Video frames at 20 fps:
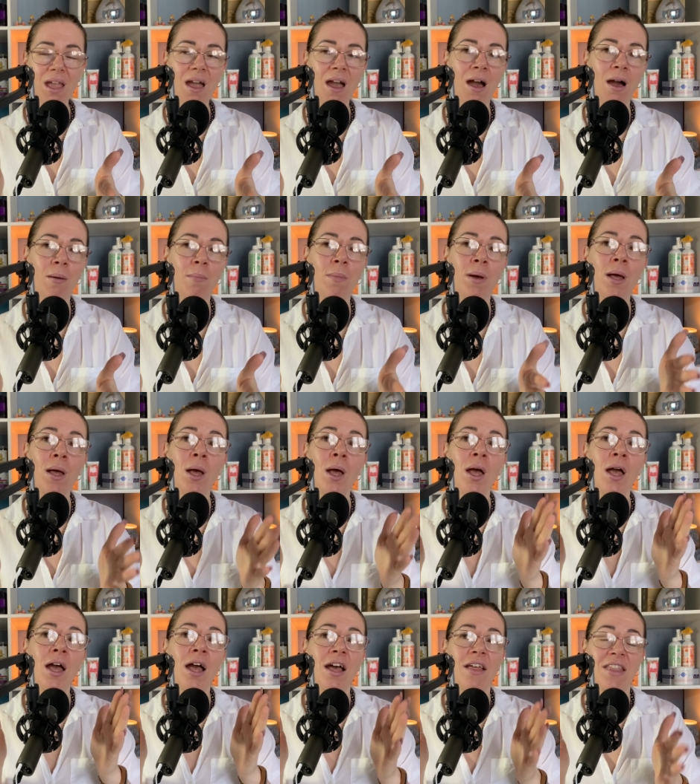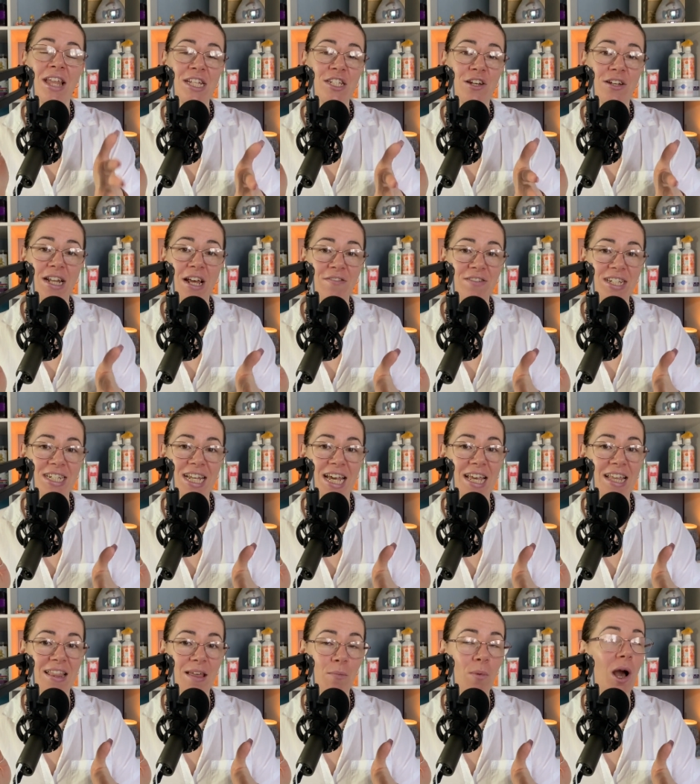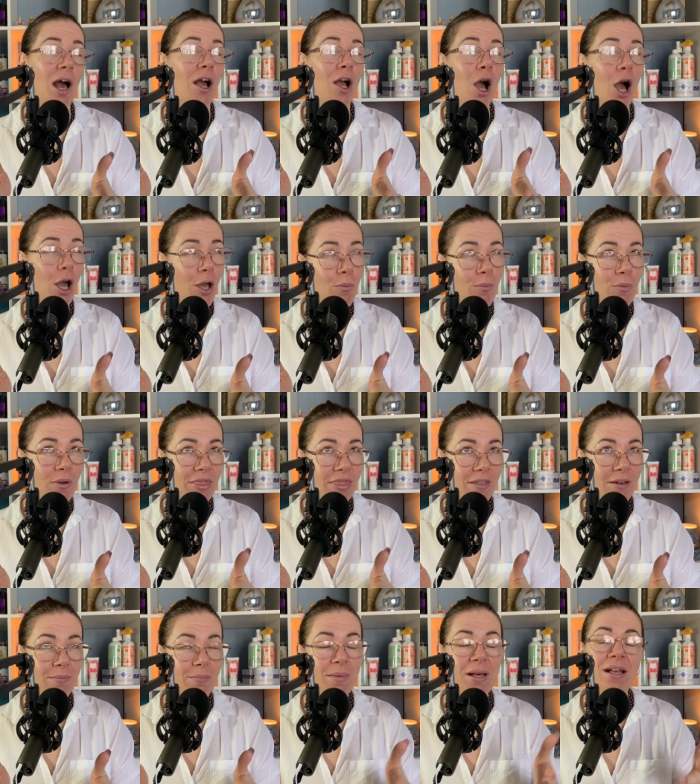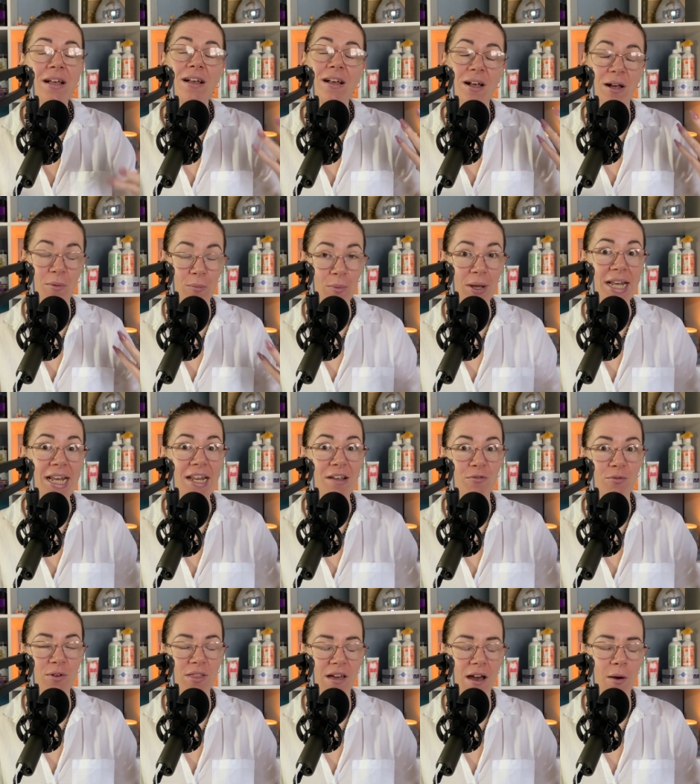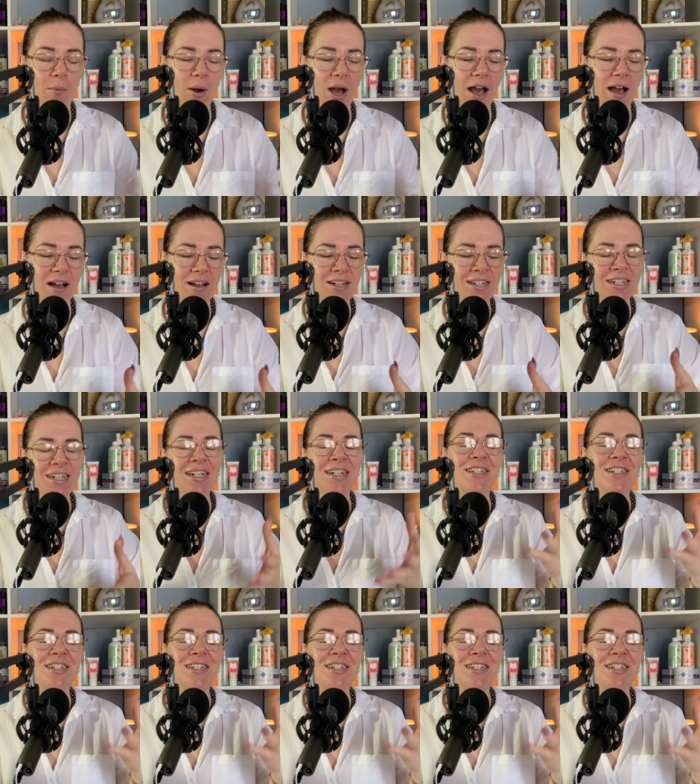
And they don't have to take their work home with them, and we live with our work.